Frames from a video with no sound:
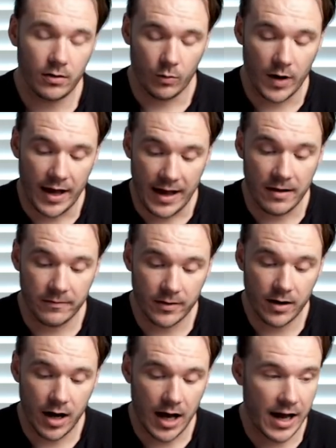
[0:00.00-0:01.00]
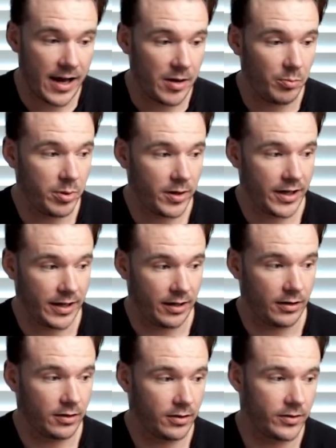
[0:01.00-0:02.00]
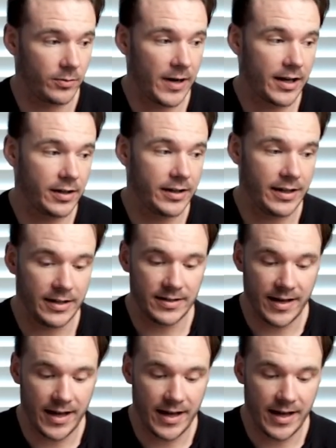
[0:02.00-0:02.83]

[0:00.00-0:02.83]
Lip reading: whatever I am putting directly into